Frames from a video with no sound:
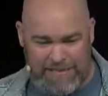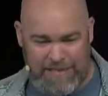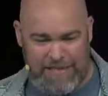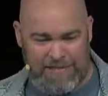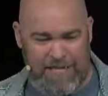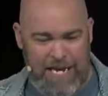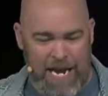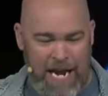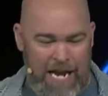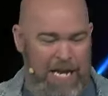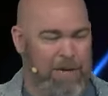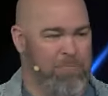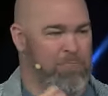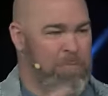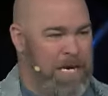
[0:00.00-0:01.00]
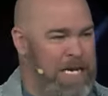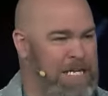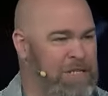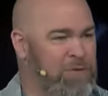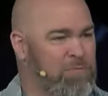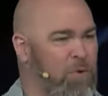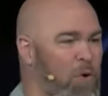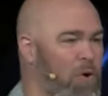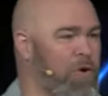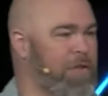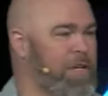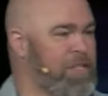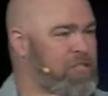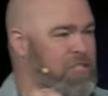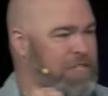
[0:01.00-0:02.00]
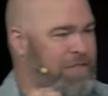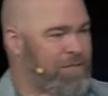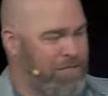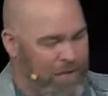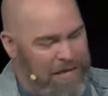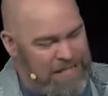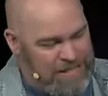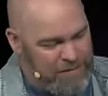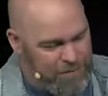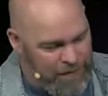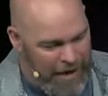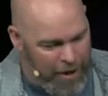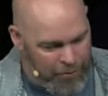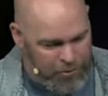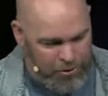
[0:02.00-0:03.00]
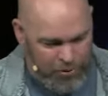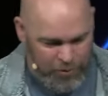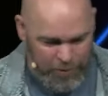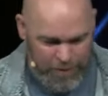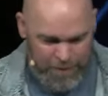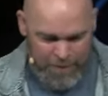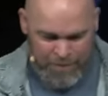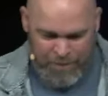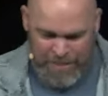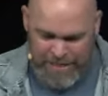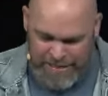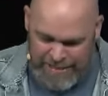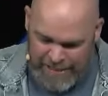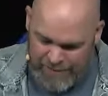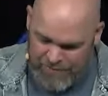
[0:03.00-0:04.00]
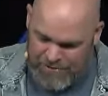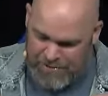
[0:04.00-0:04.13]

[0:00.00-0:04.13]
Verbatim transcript: this, and it means more than just face value. He gives